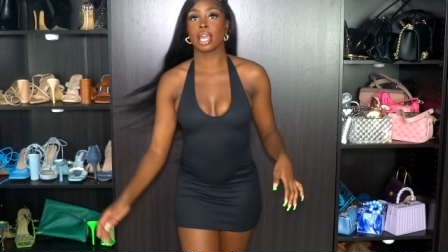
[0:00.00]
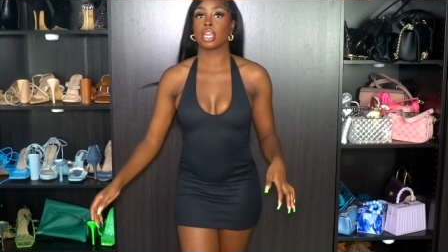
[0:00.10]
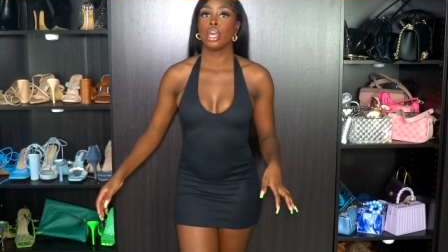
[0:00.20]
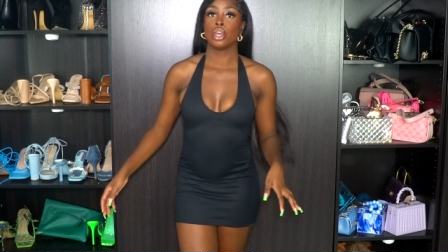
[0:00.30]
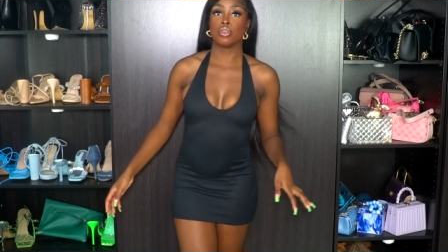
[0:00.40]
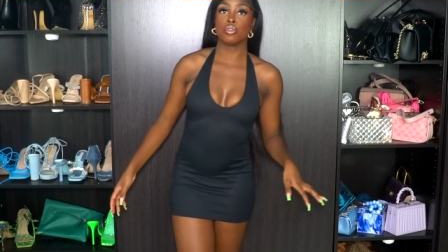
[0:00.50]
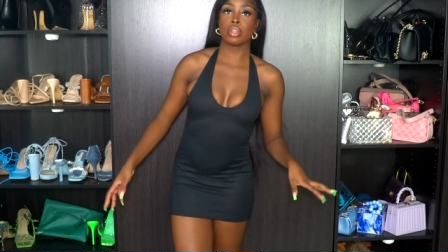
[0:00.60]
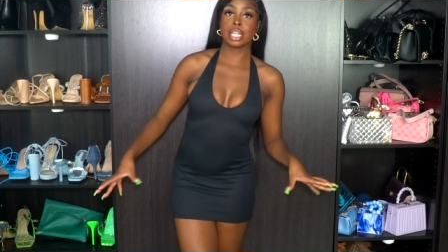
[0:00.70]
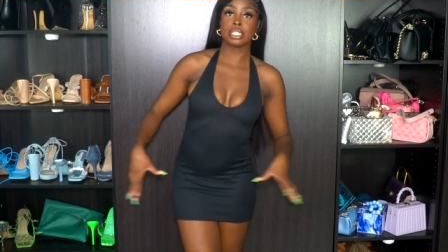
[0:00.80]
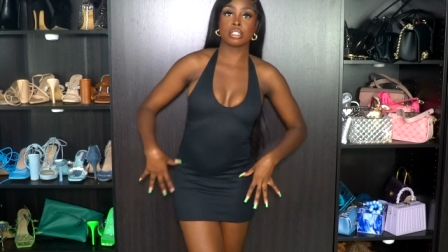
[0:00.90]
Like
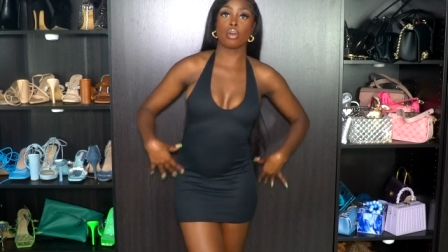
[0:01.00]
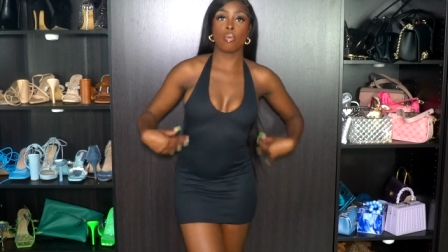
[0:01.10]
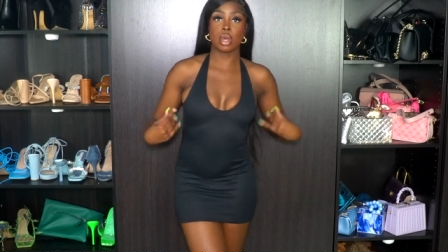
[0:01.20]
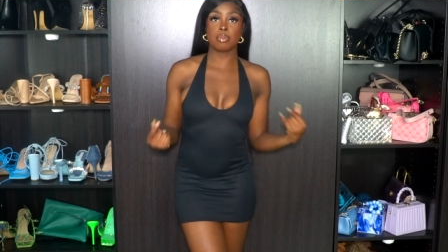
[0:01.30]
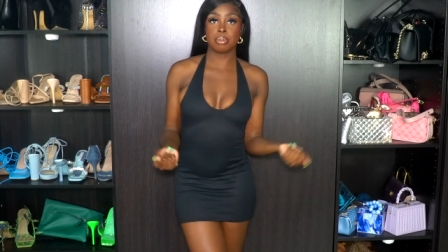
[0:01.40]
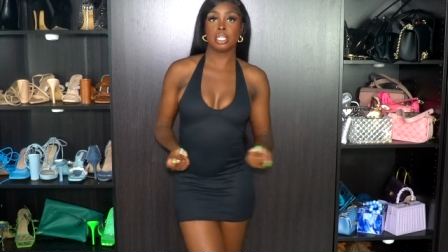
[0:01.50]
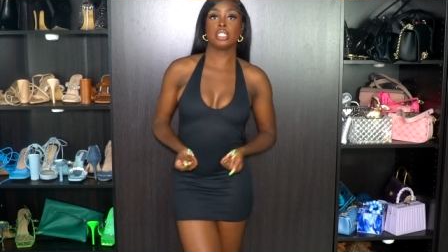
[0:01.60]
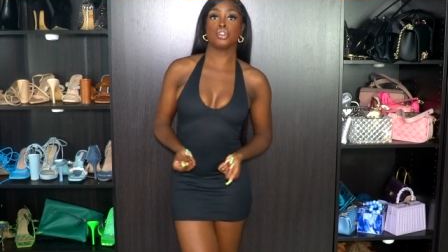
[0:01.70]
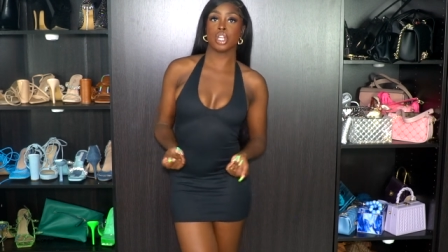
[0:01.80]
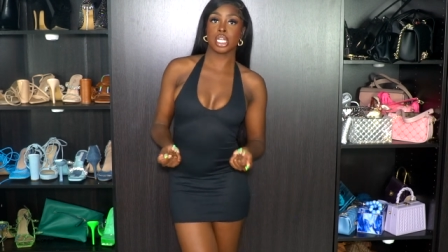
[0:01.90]
you, this is a one
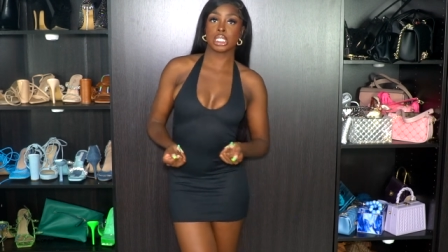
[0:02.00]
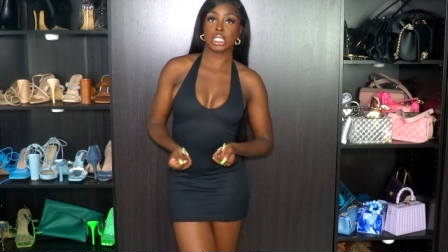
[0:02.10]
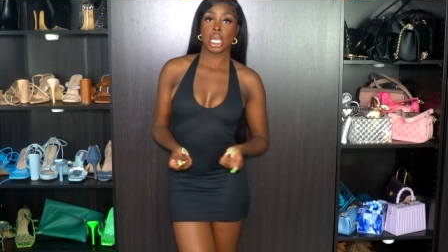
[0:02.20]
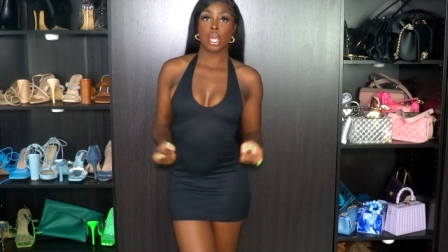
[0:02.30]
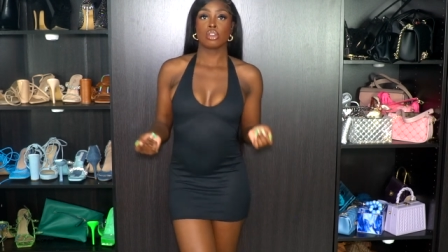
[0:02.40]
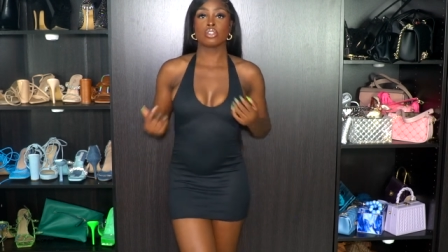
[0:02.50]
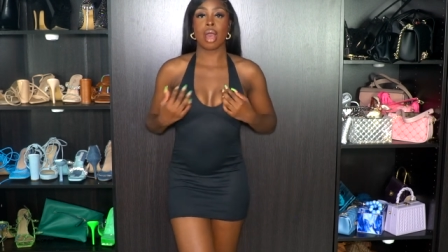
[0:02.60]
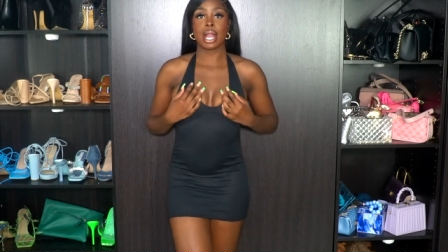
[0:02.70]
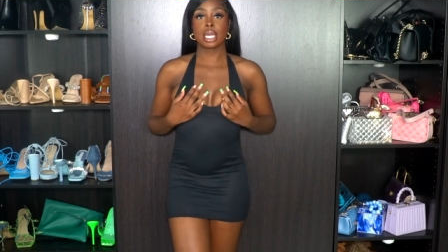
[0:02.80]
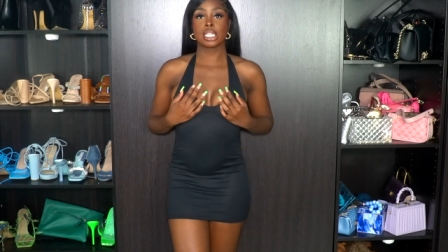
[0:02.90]
piece dress.
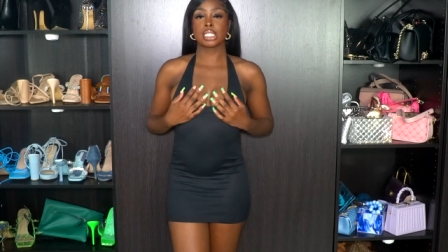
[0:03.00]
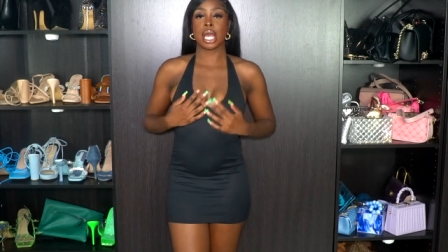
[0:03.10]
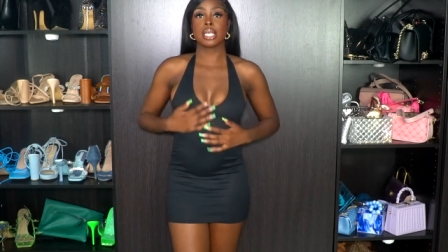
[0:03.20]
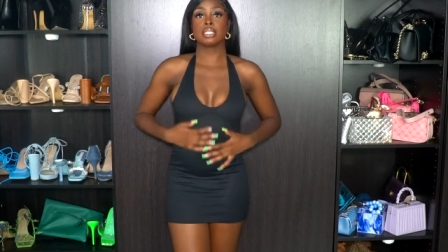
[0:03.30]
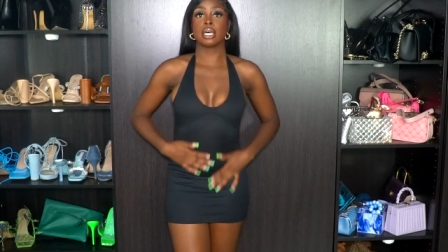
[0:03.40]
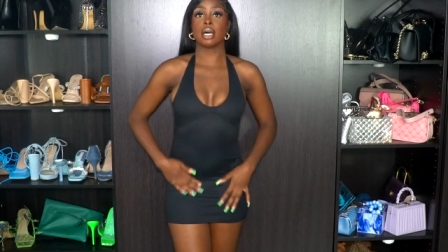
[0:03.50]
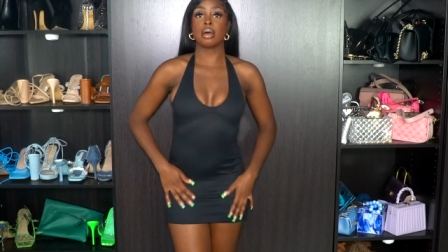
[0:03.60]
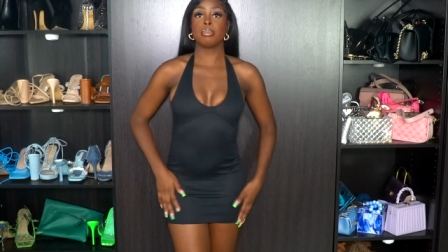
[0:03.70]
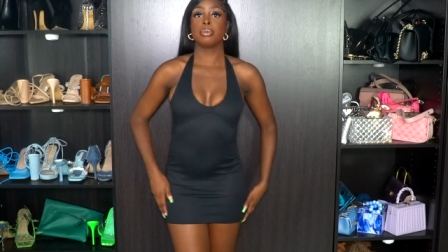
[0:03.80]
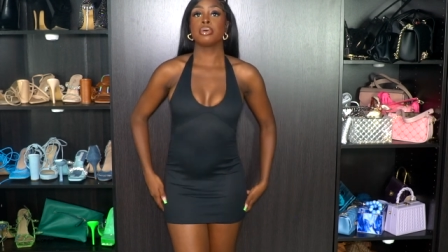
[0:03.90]
So I could have sized
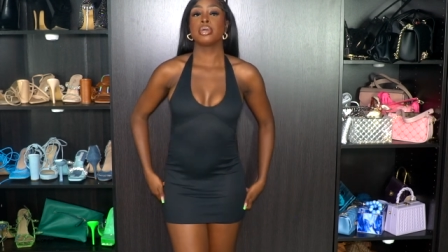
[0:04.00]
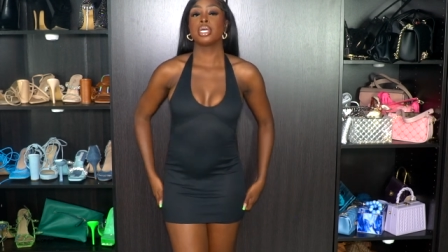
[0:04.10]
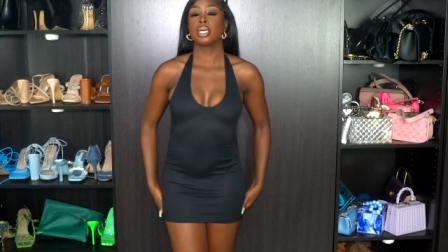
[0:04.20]
up,